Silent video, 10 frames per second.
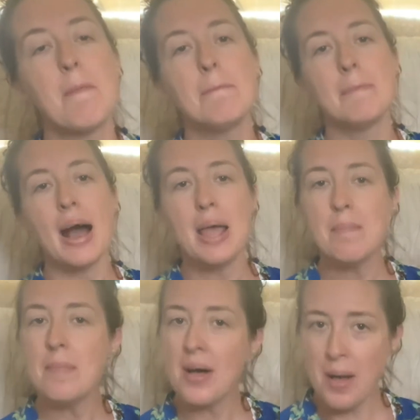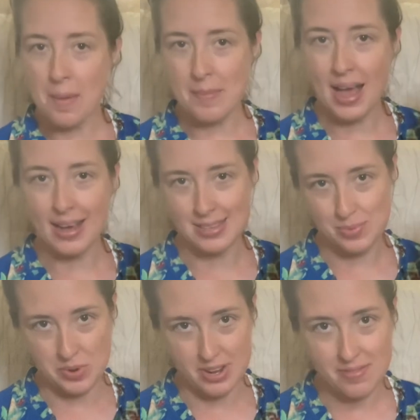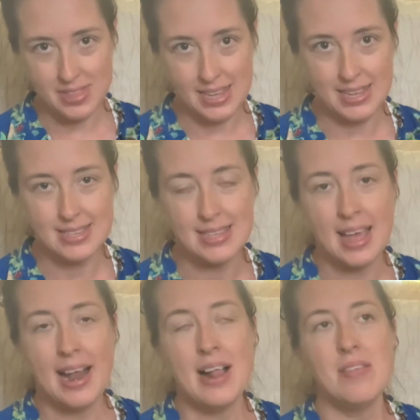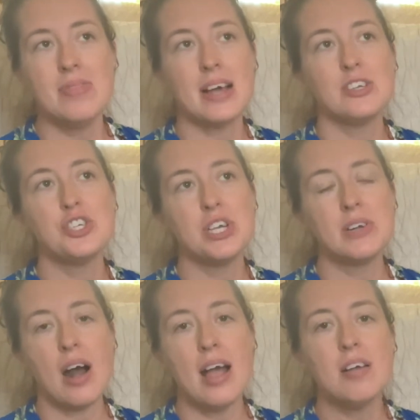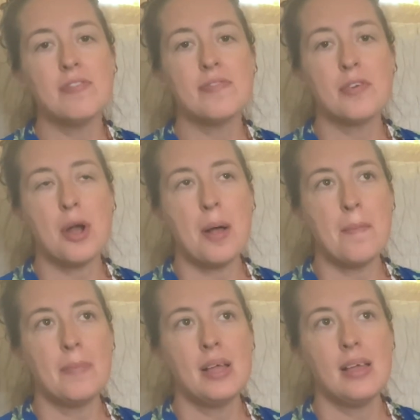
my mom has one of these that she got from